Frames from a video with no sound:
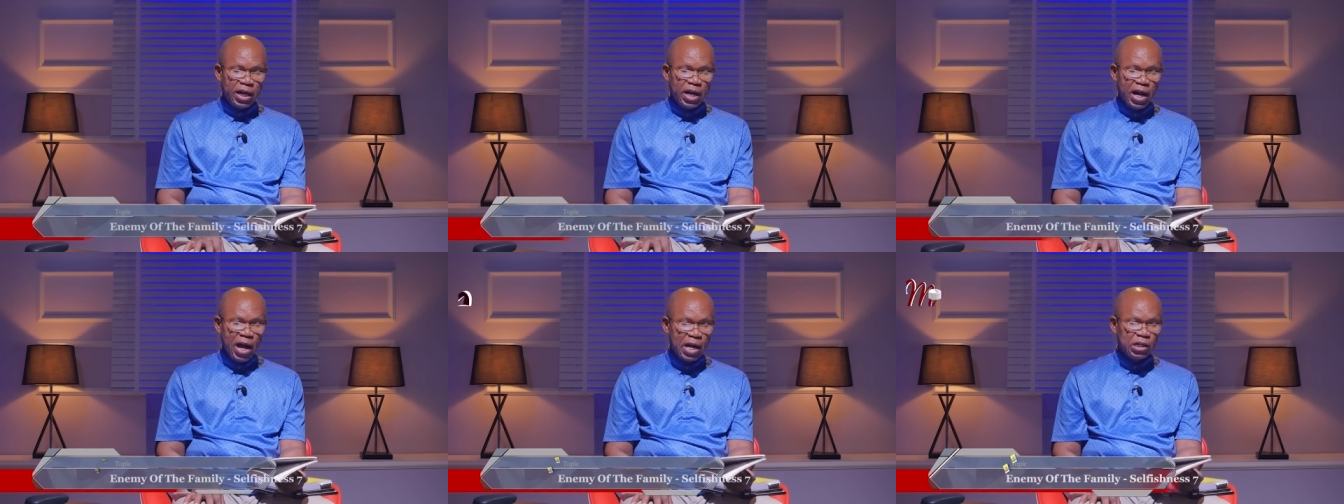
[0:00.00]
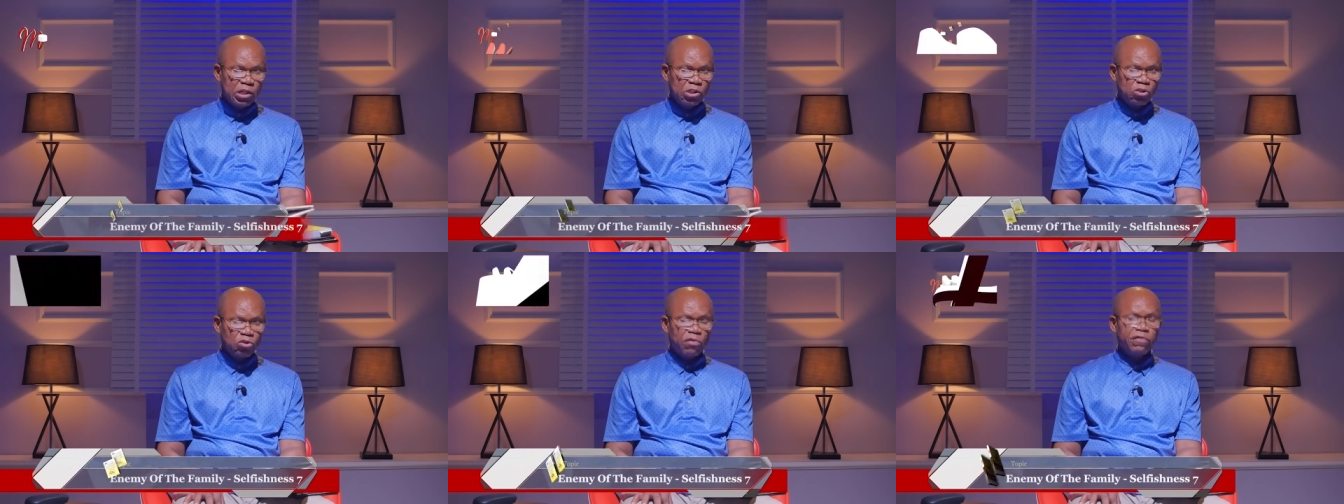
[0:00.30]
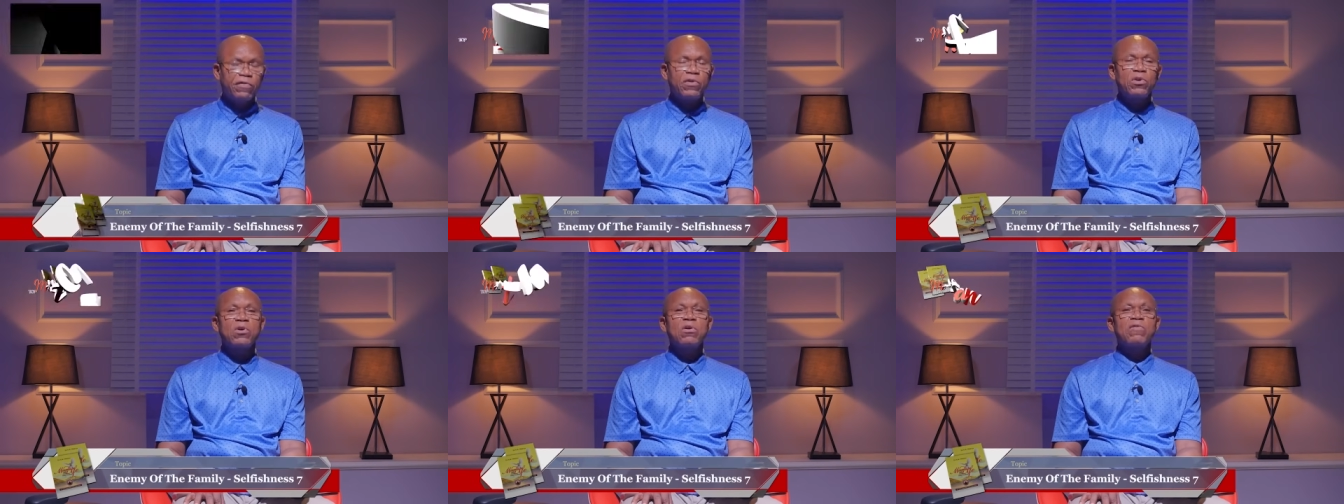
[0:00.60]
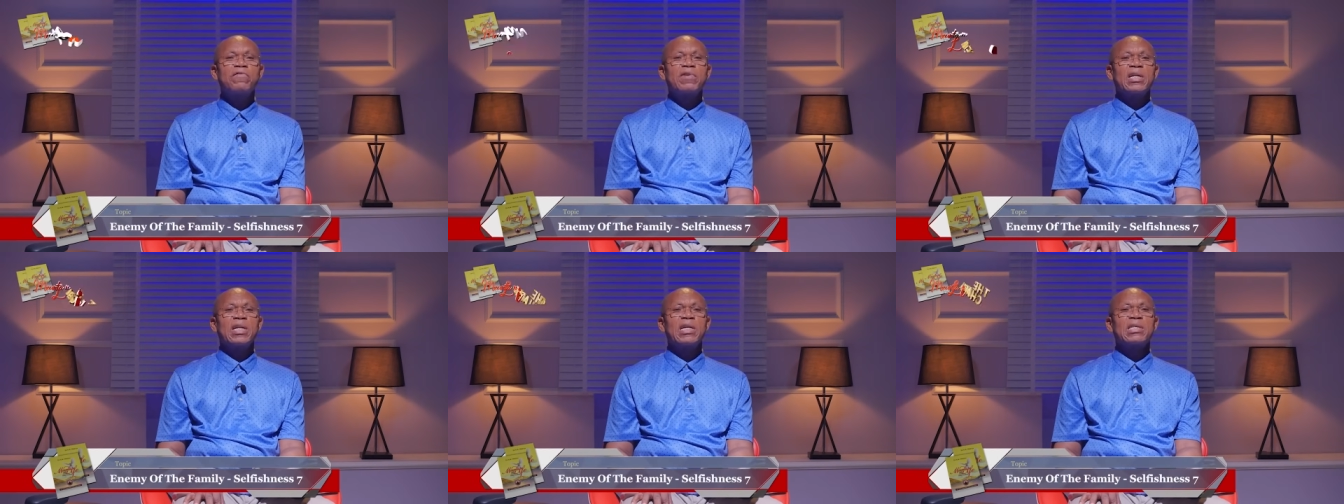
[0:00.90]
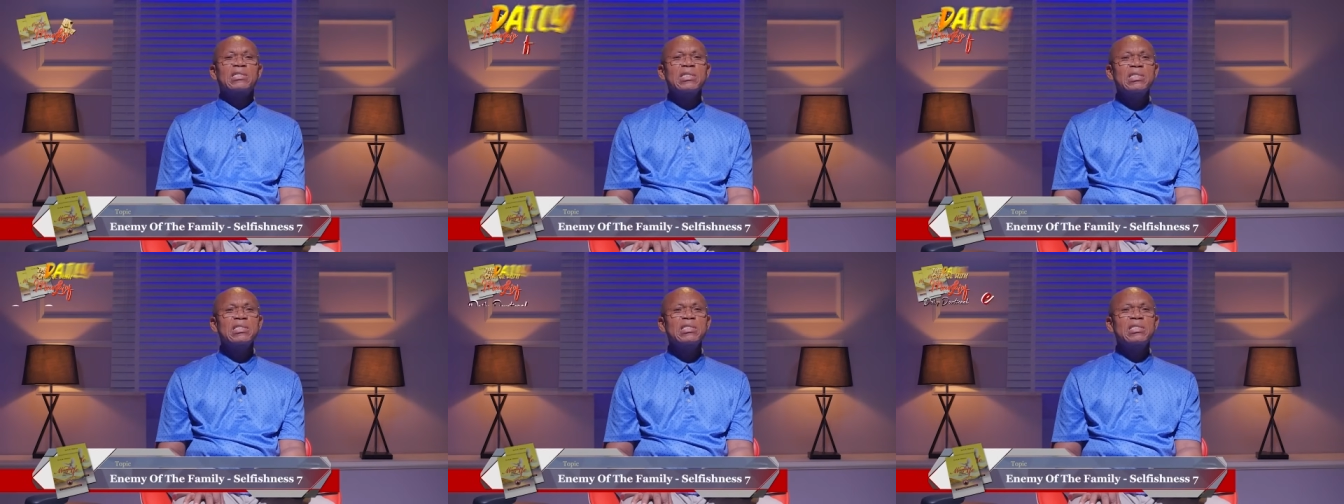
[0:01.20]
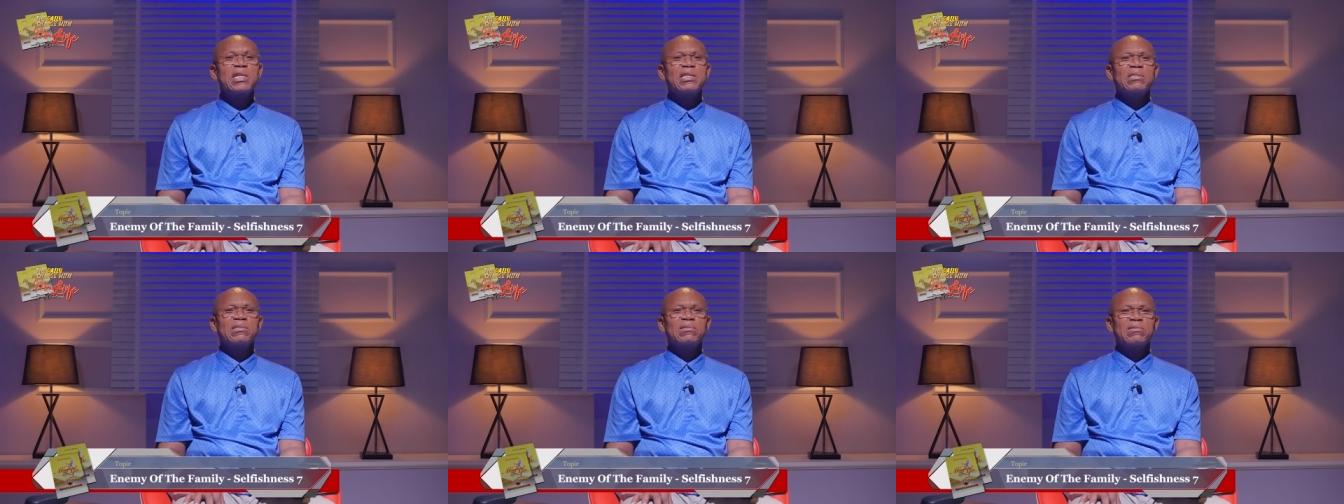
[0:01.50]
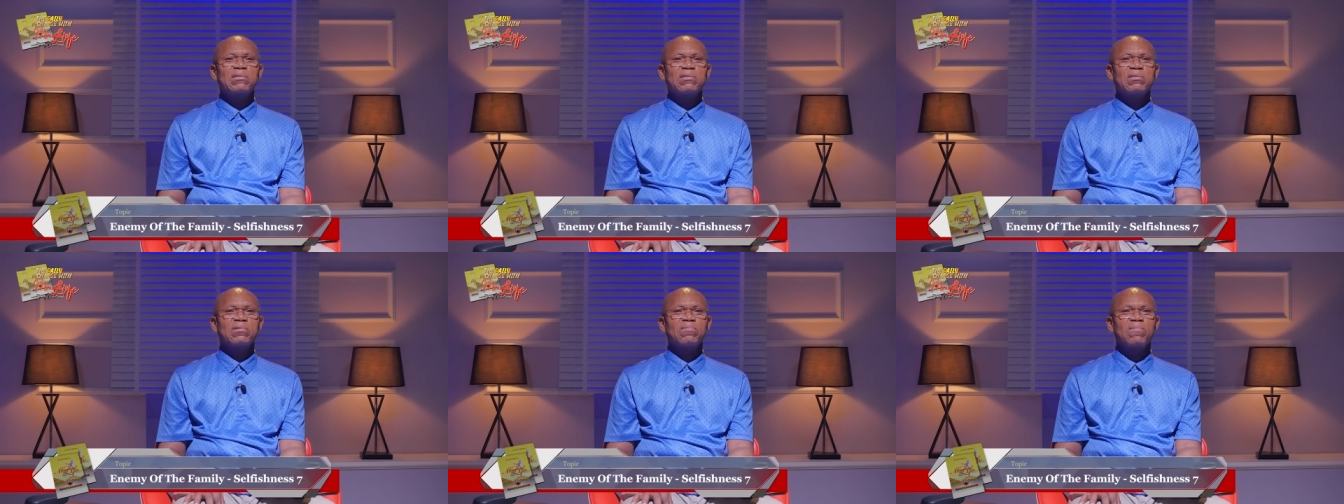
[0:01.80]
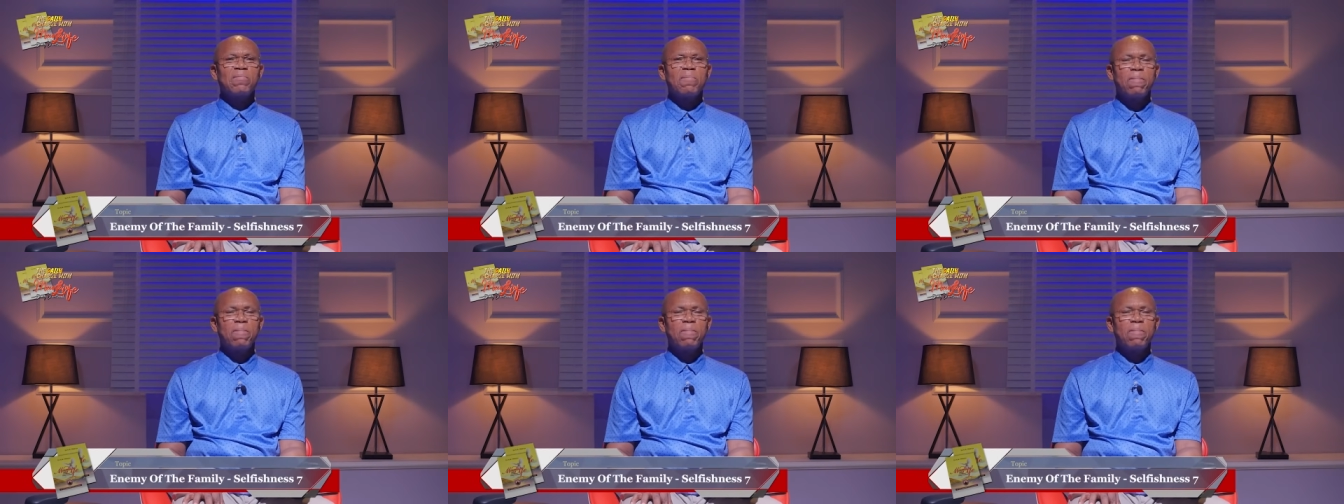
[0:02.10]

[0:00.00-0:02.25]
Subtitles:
hands of love and assistance